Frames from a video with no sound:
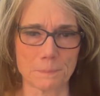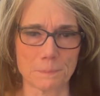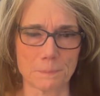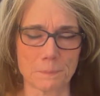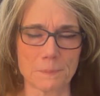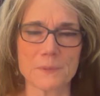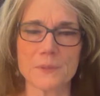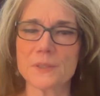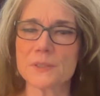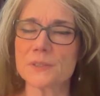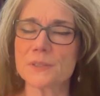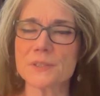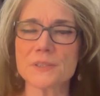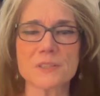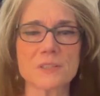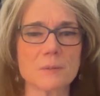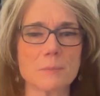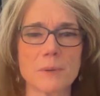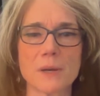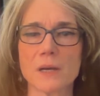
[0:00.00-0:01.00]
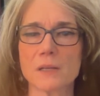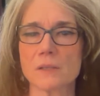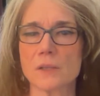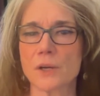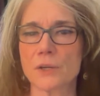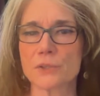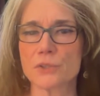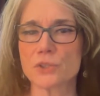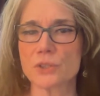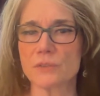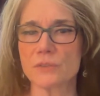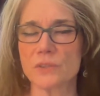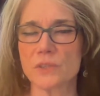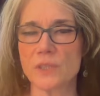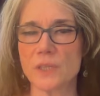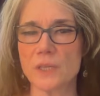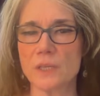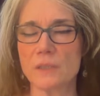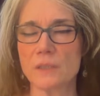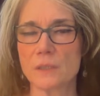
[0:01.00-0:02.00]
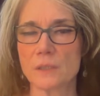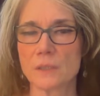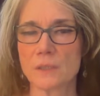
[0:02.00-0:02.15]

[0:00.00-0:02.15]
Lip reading: And this isn't about longevity